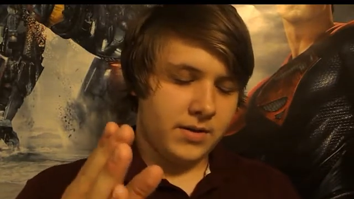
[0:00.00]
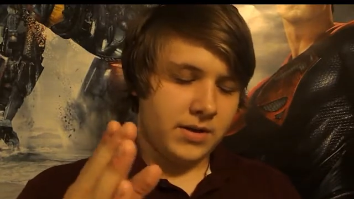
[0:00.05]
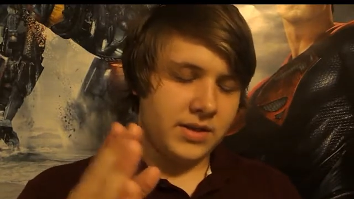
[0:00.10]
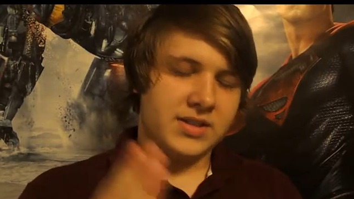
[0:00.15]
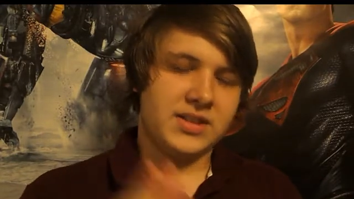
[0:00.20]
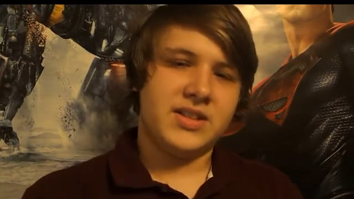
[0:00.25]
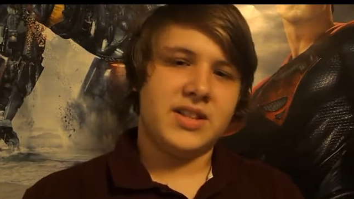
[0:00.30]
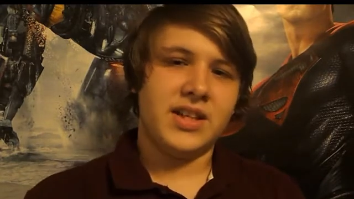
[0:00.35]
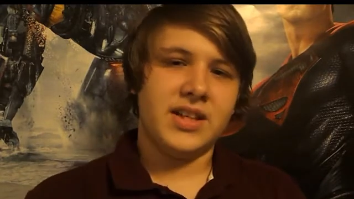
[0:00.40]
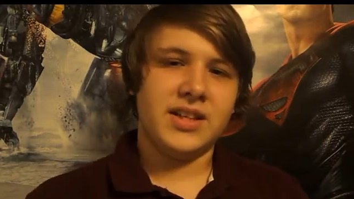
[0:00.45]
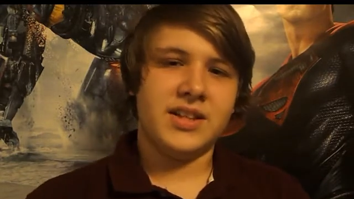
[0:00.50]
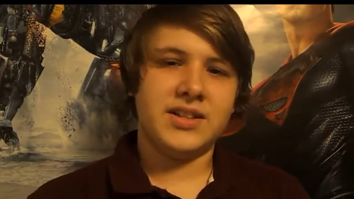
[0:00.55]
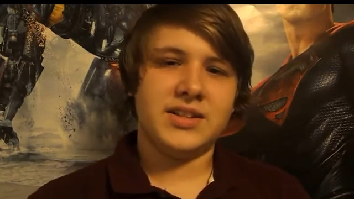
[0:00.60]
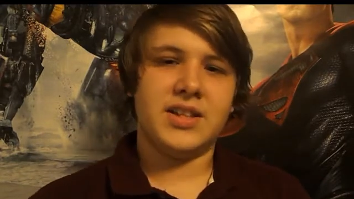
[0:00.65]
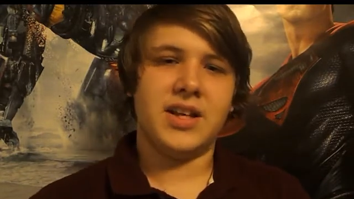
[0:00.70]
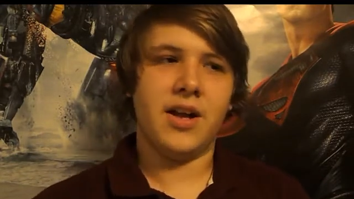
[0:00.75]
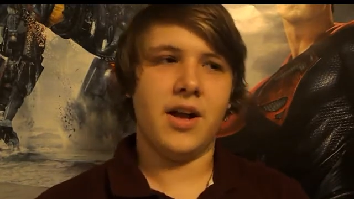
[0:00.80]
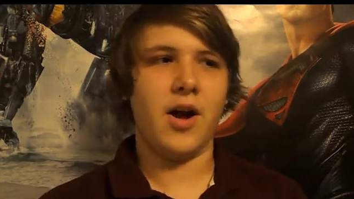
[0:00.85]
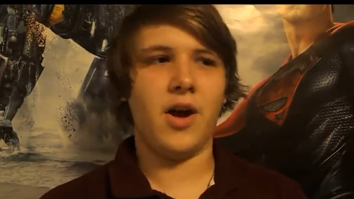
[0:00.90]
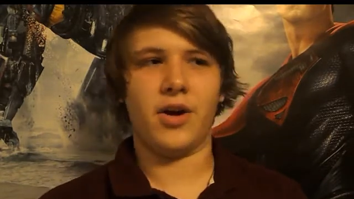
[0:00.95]
The
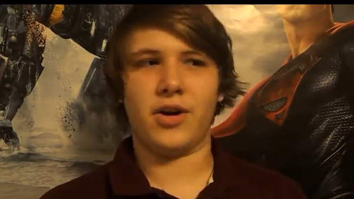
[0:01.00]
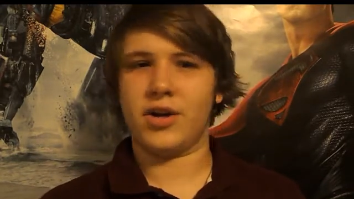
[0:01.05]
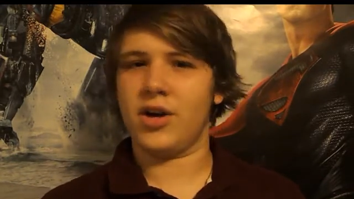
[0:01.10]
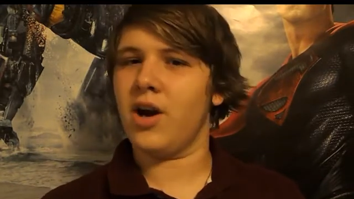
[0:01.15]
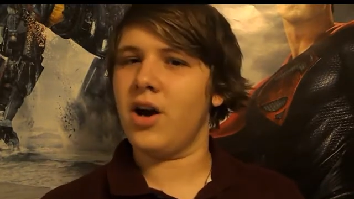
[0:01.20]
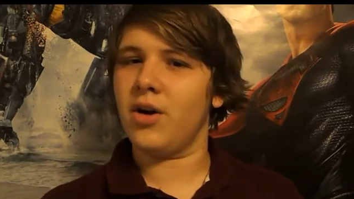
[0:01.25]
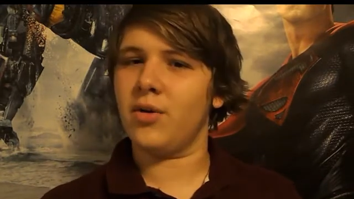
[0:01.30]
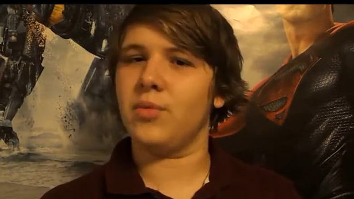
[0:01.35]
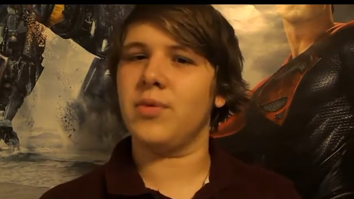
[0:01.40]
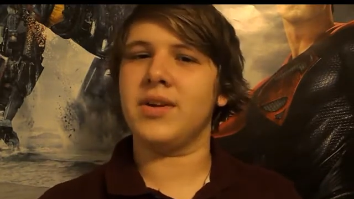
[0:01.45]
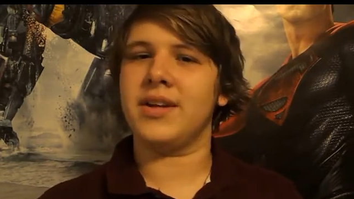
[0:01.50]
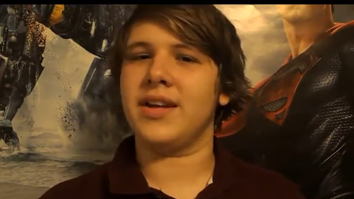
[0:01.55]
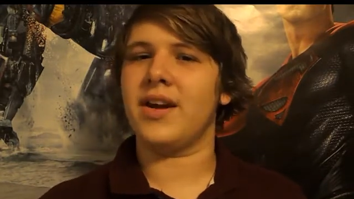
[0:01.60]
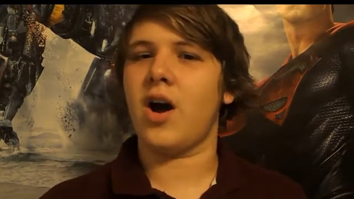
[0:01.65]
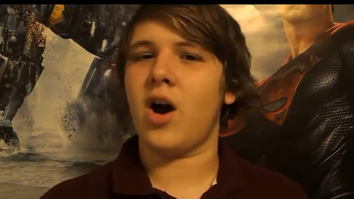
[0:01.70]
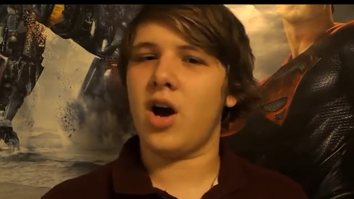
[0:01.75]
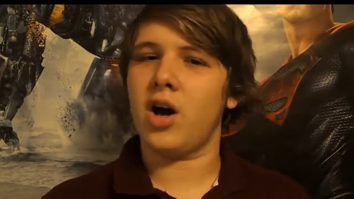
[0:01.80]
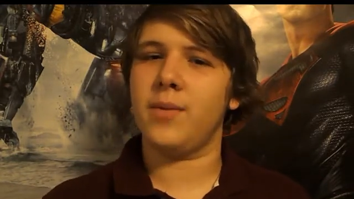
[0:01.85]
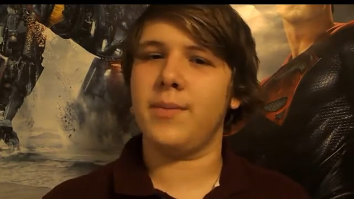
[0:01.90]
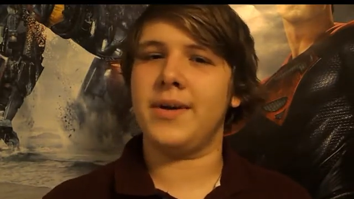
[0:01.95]
scenes are cut really
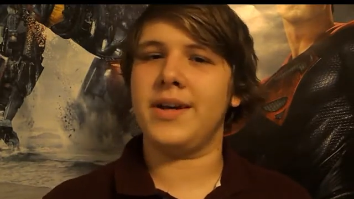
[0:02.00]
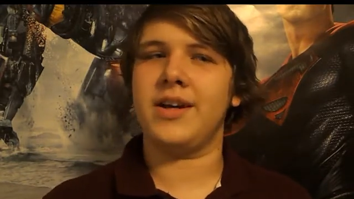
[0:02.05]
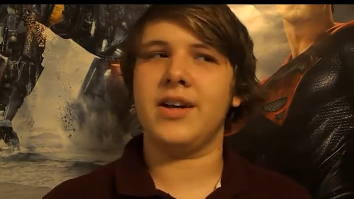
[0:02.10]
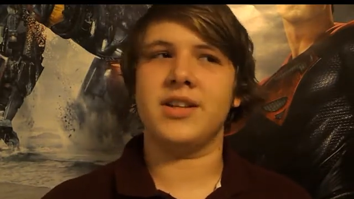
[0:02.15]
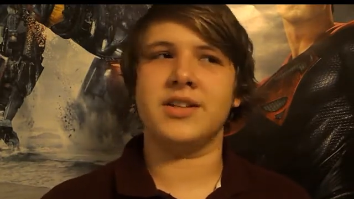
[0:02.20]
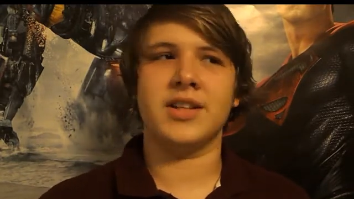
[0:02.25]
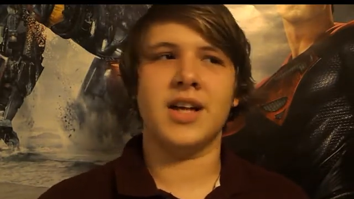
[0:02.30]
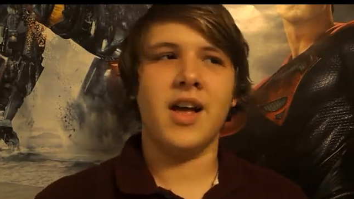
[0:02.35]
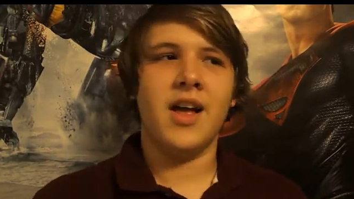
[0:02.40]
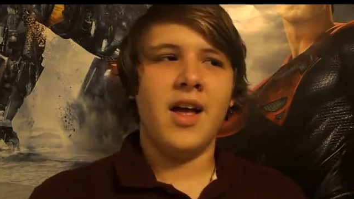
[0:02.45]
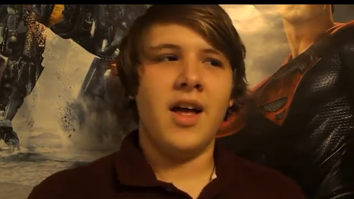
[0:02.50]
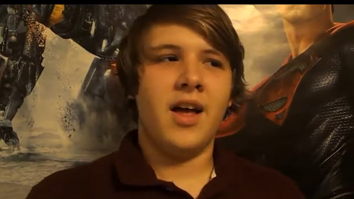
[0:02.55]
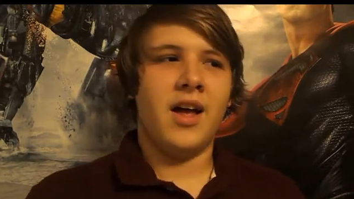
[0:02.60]
odd, because